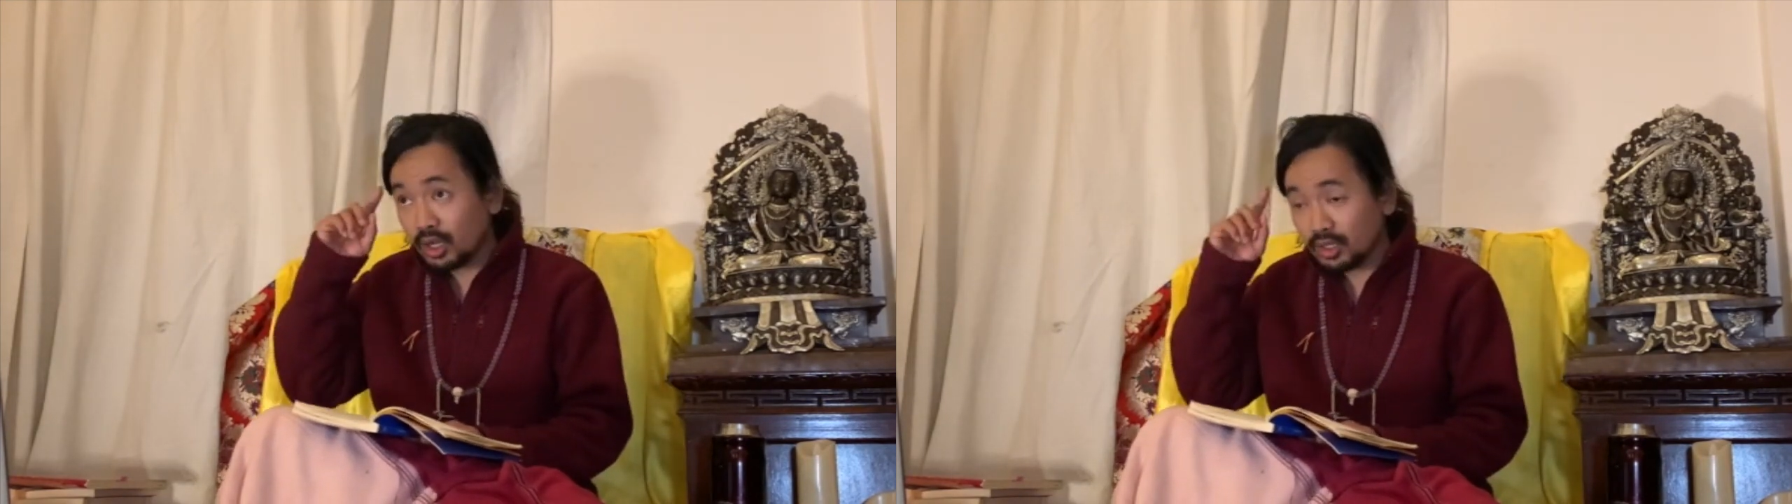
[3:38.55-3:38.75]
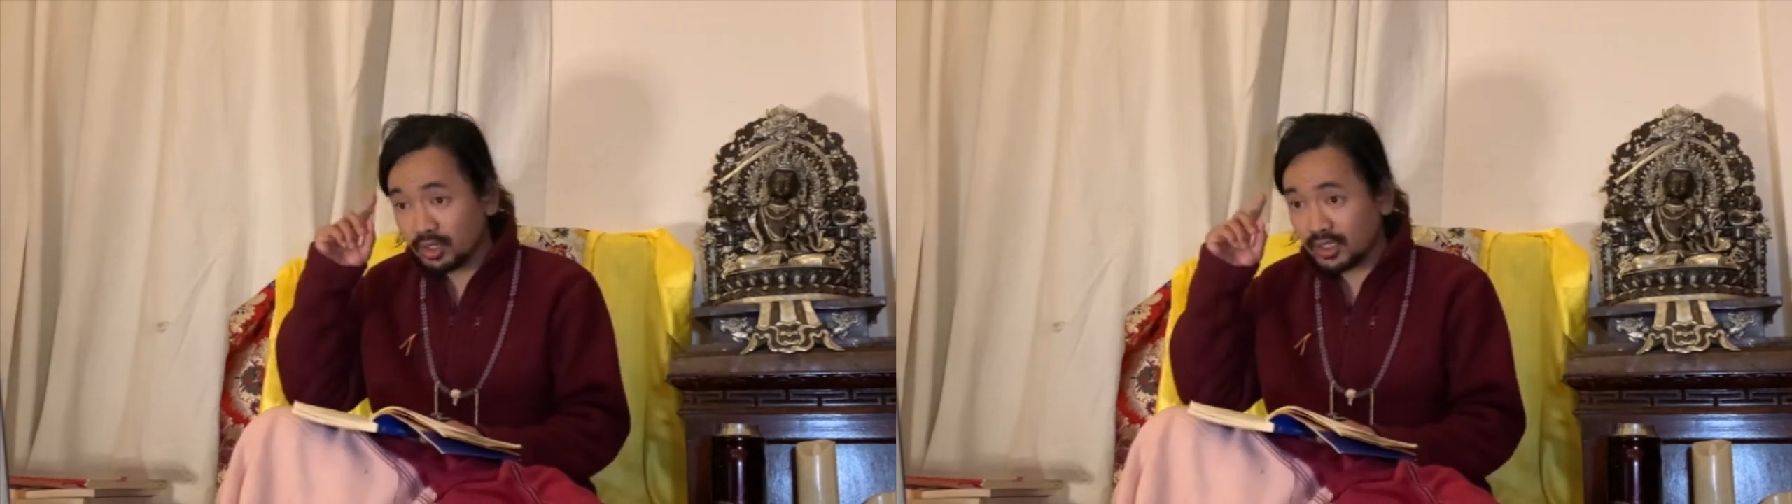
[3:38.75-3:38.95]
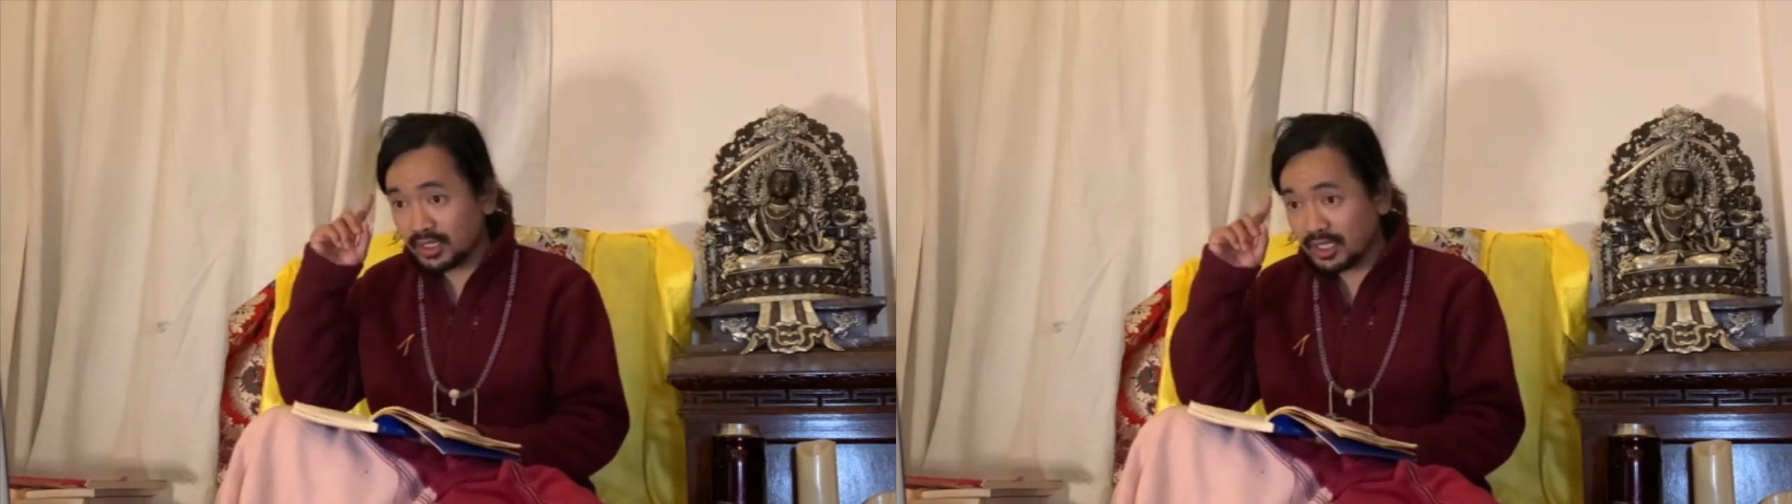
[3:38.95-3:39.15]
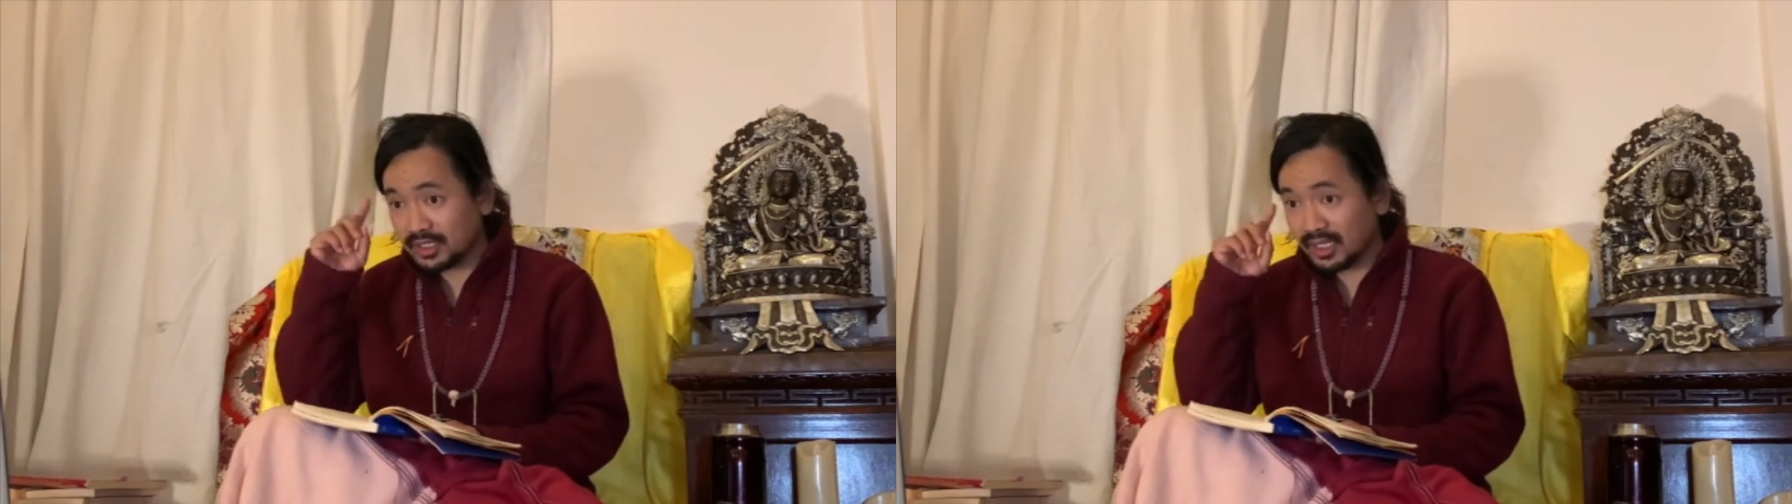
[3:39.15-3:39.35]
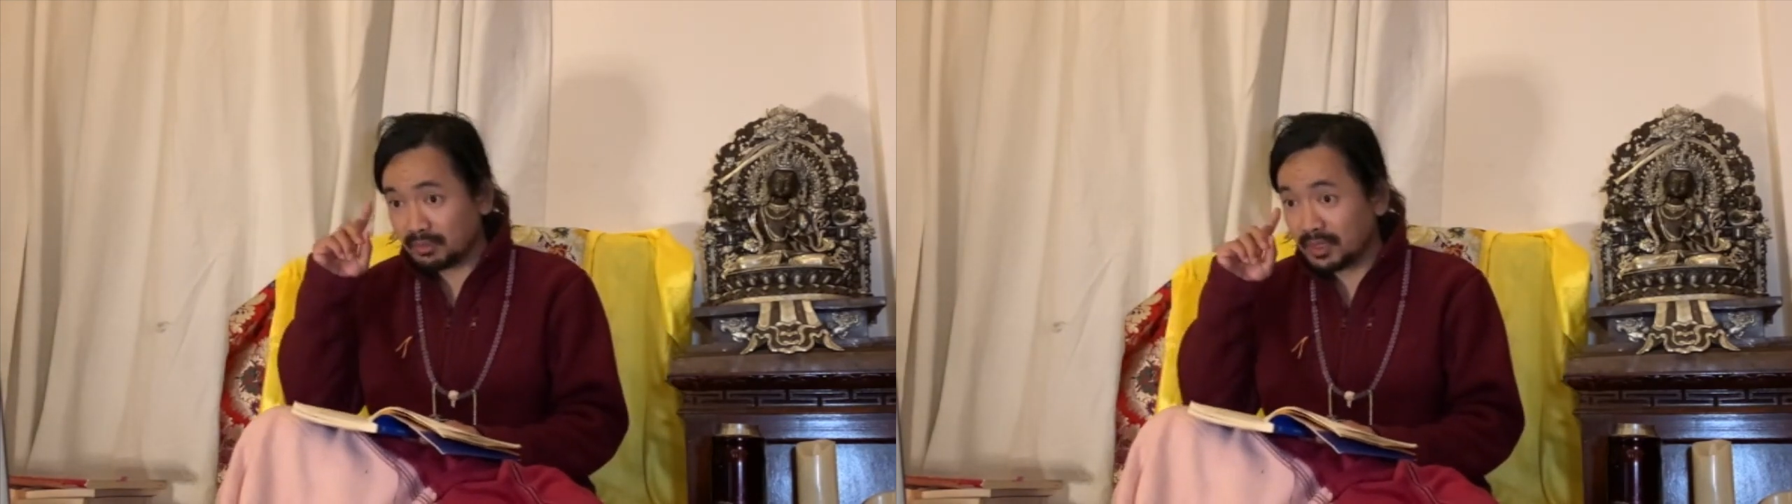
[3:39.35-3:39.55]
calculate
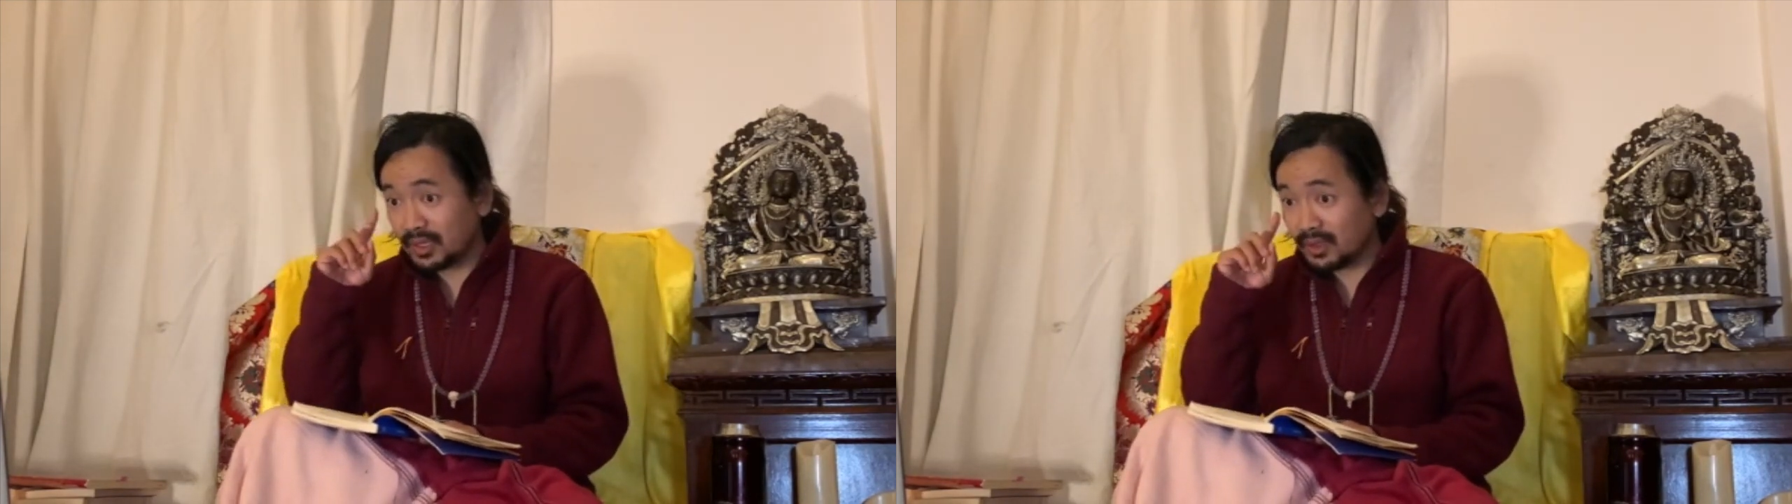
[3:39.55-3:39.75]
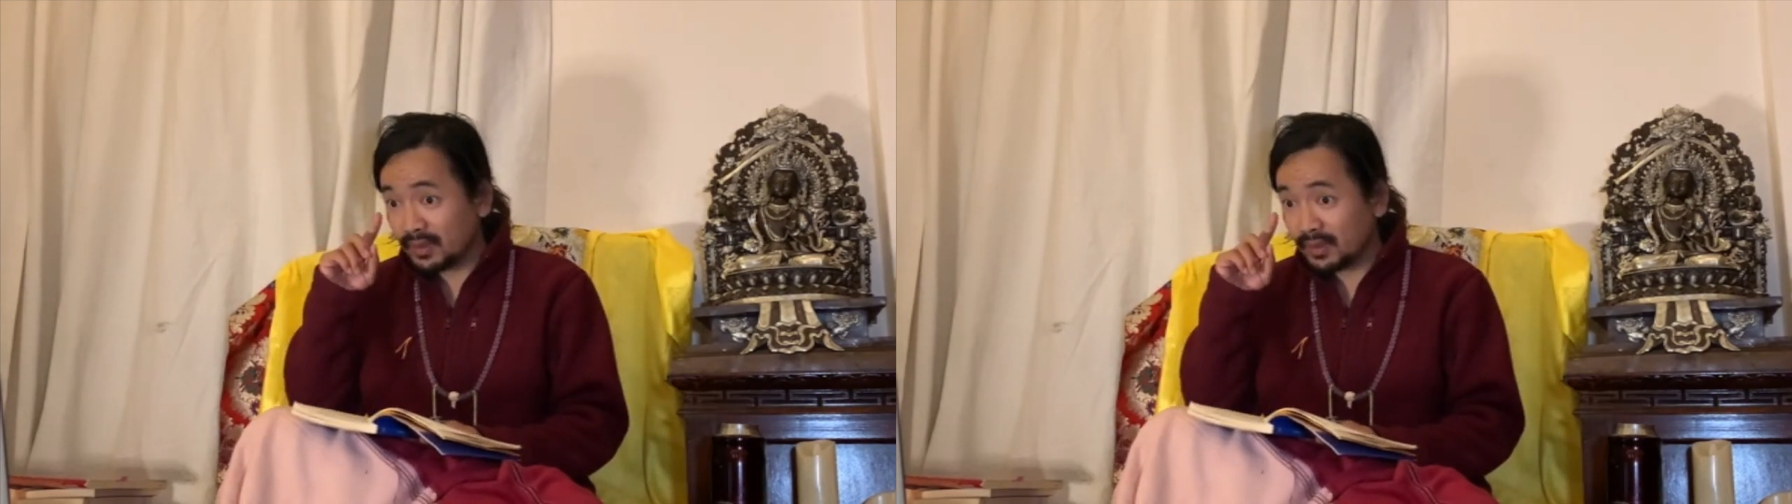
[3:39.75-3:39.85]
inside me.